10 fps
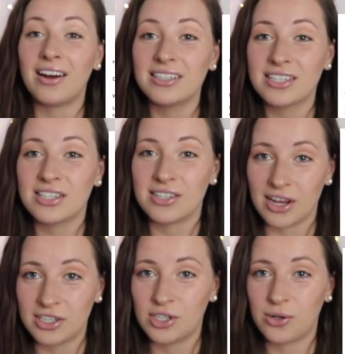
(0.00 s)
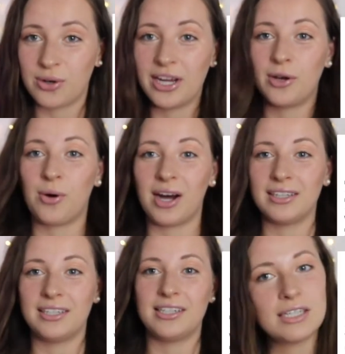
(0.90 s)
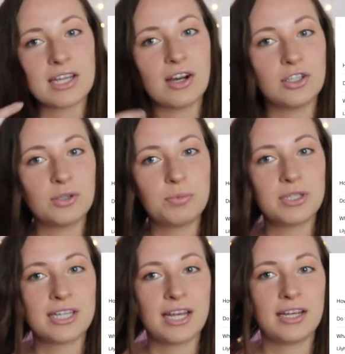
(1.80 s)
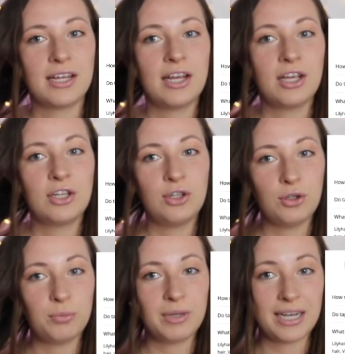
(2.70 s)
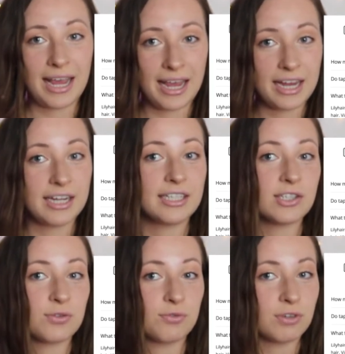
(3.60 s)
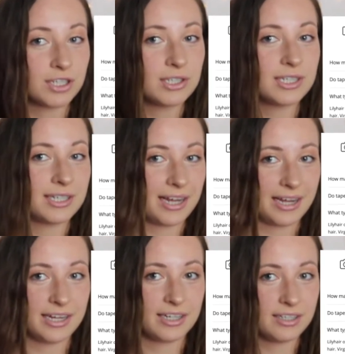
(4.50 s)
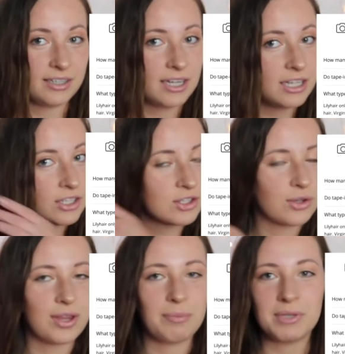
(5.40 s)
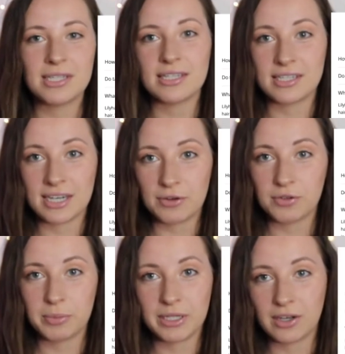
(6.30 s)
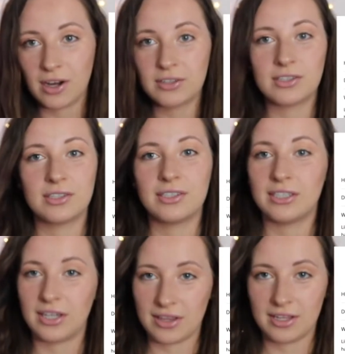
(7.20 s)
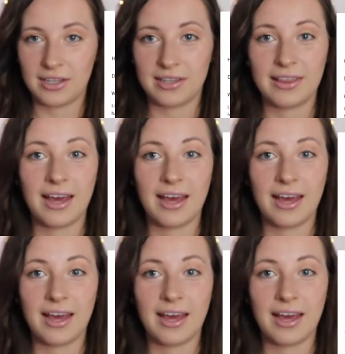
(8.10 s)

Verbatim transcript: are such great quality. It's 100% human hair, it's virgin hair. So that means it's never been colored, nothing like